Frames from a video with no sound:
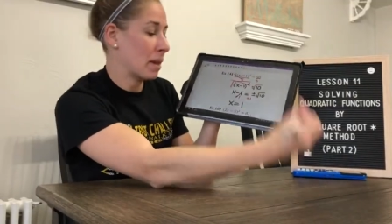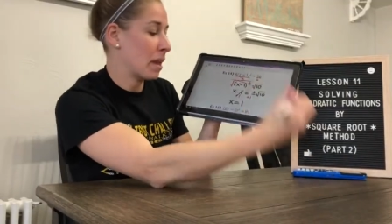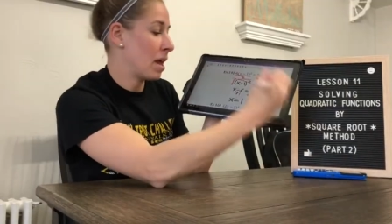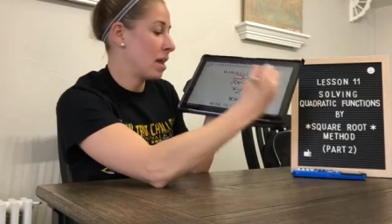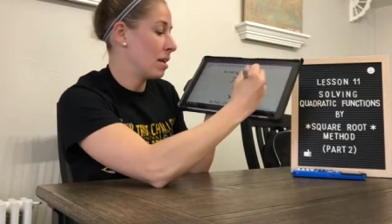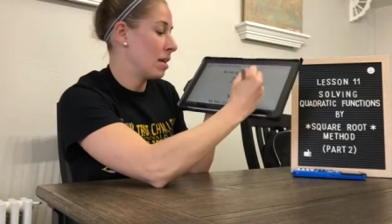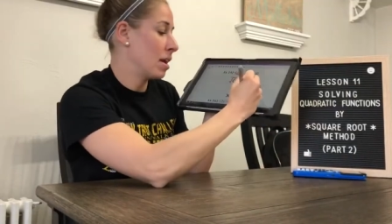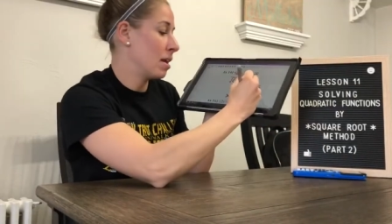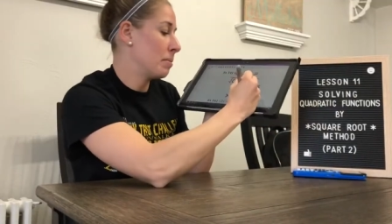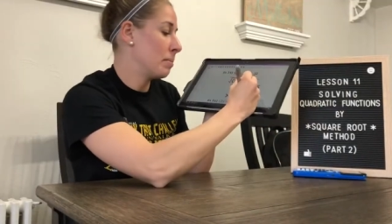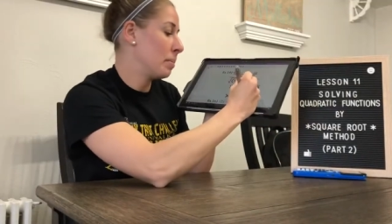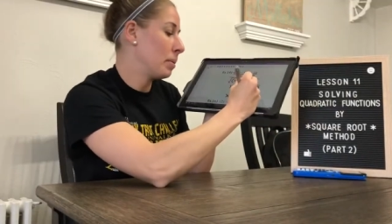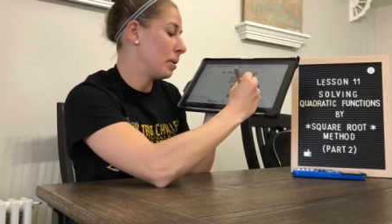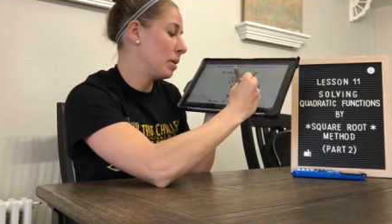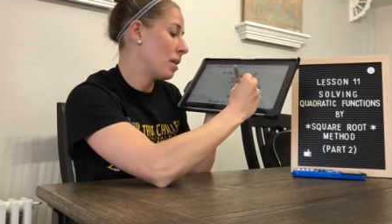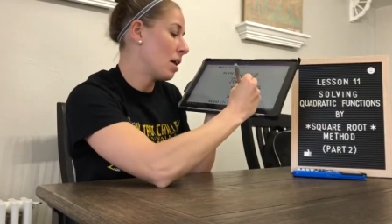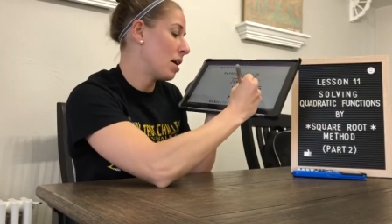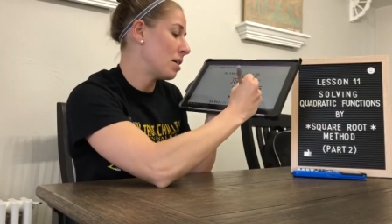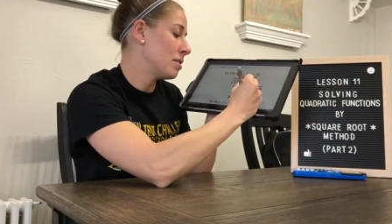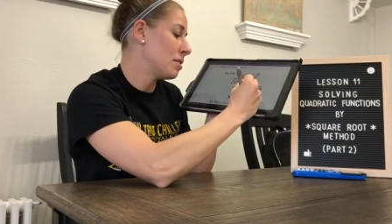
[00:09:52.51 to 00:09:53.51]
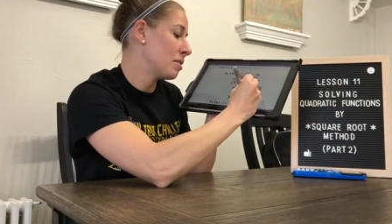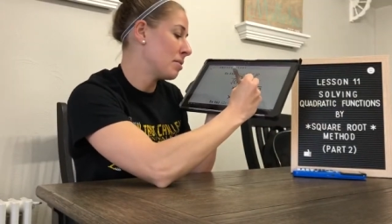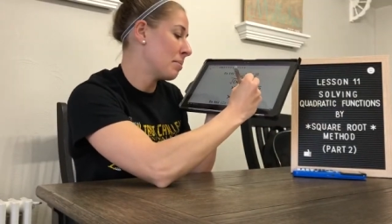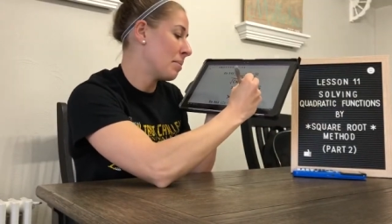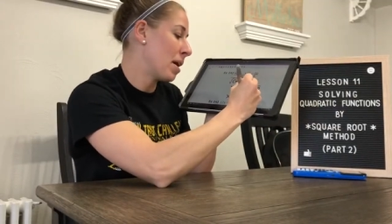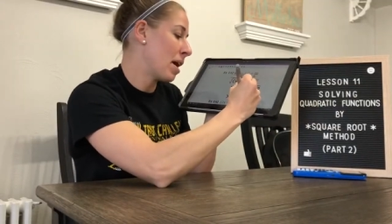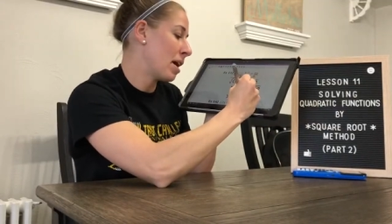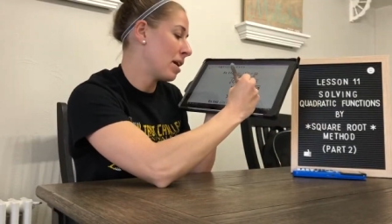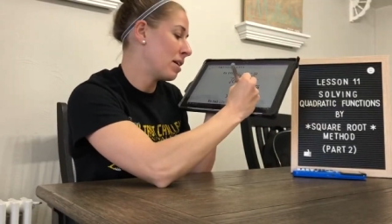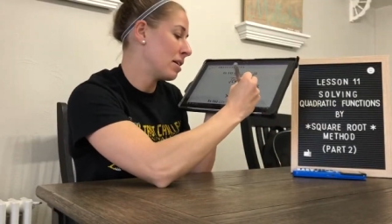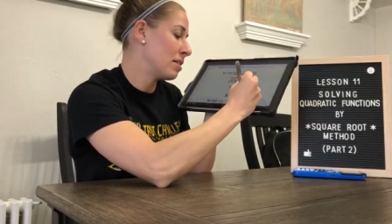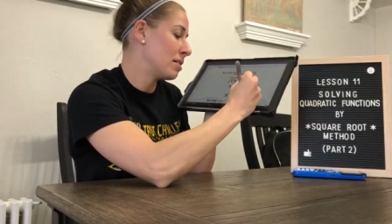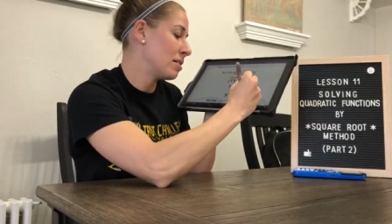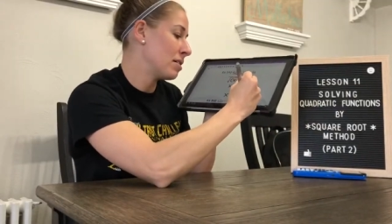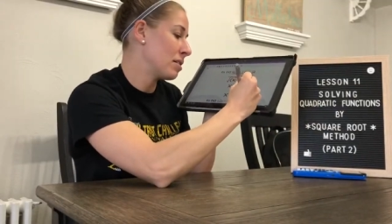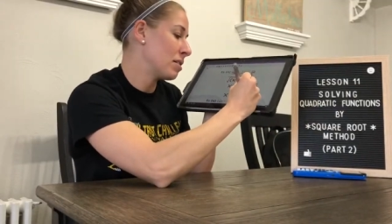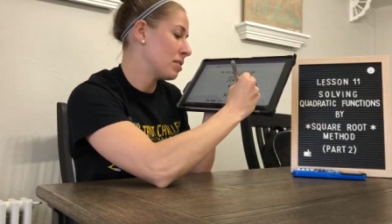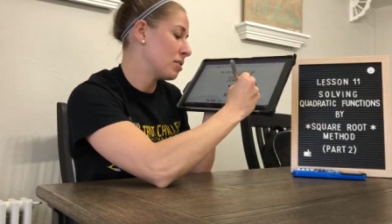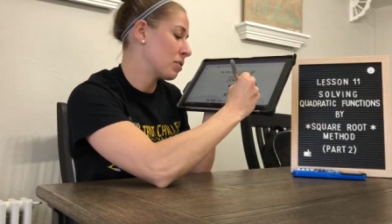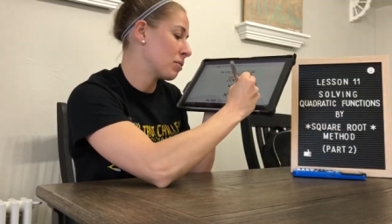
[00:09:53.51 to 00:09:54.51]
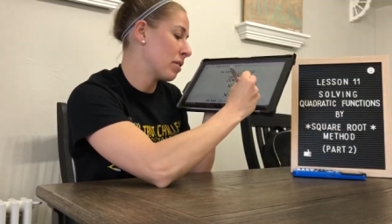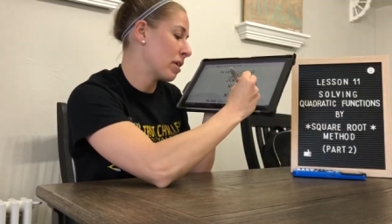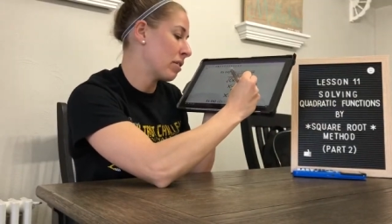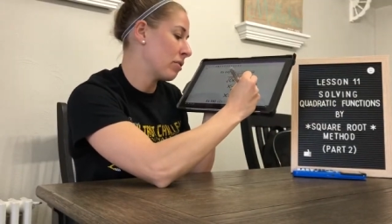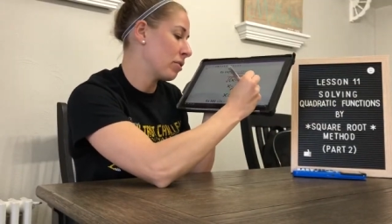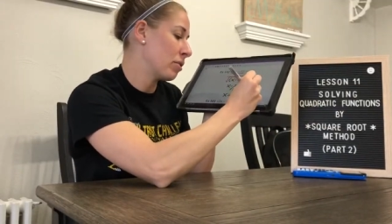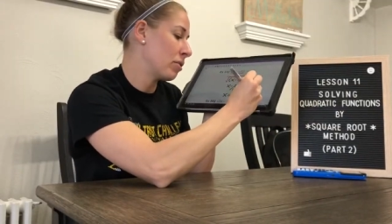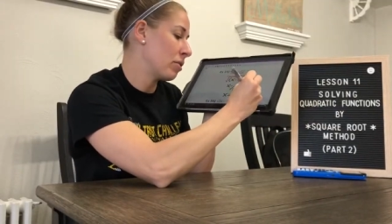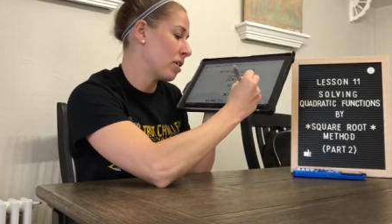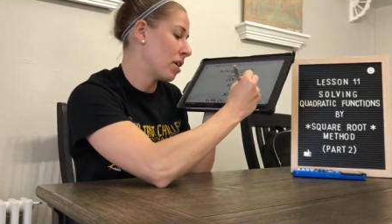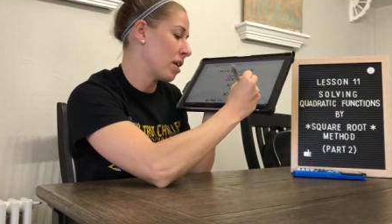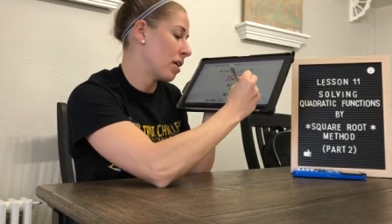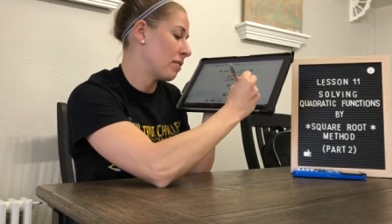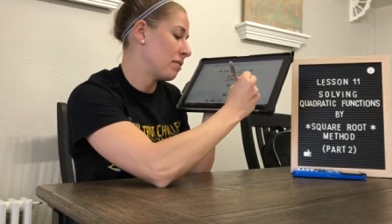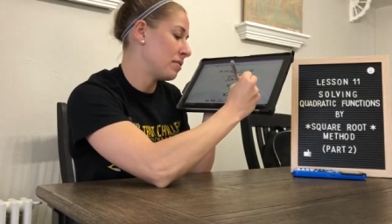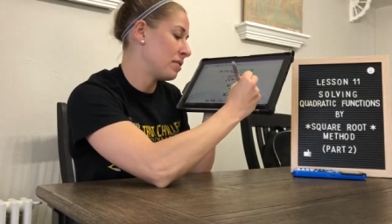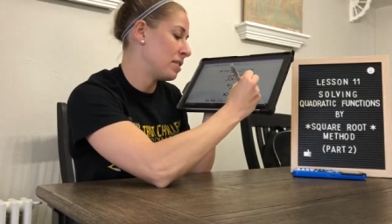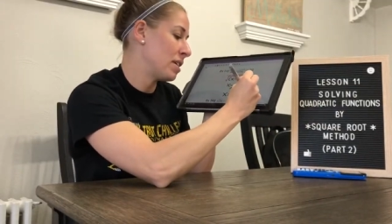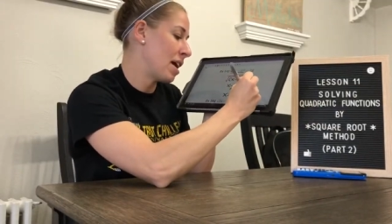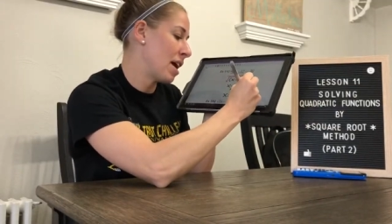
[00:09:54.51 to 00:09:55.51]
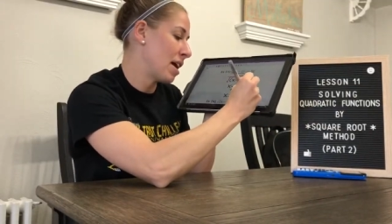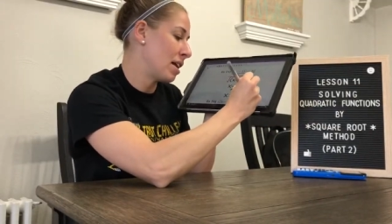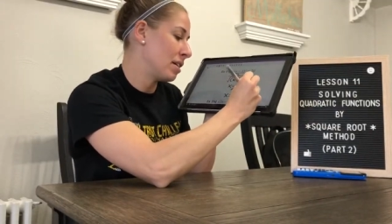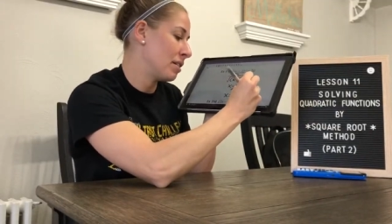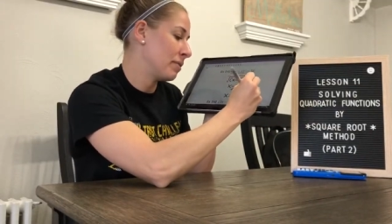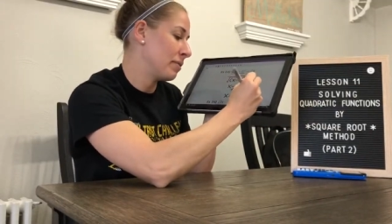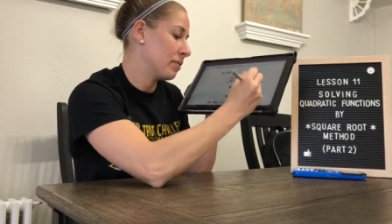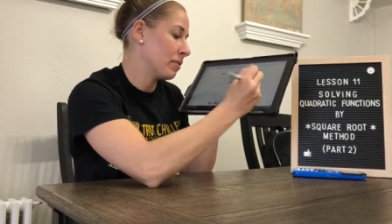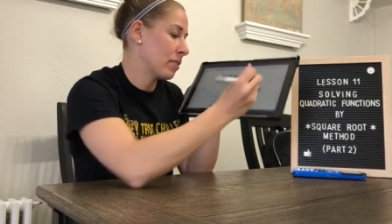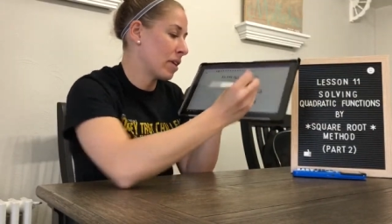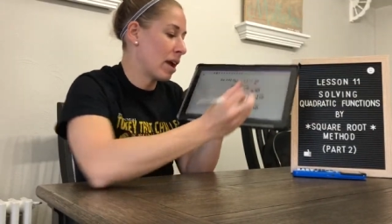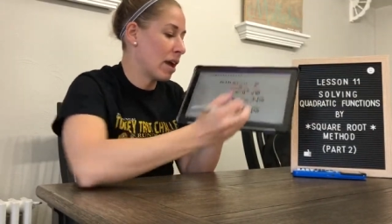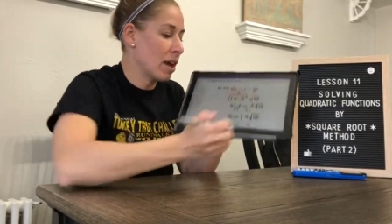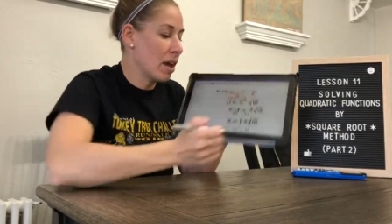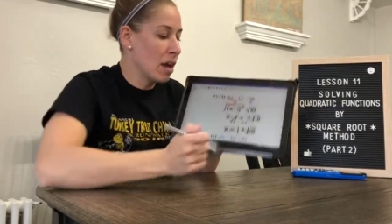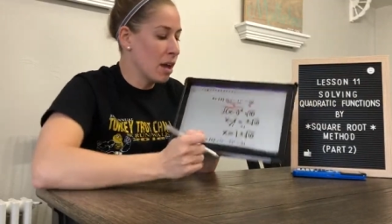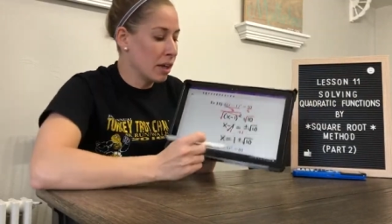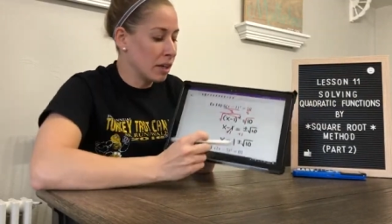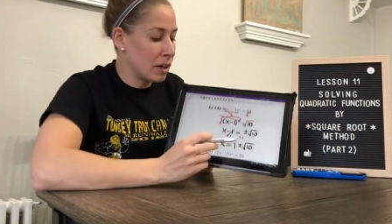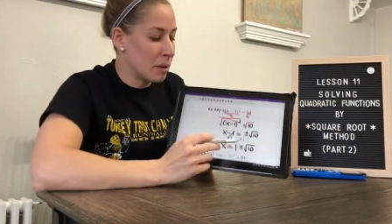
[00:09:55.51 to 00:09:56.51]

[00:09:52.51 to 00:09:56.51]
and then plus or minus the square root of 10, okay?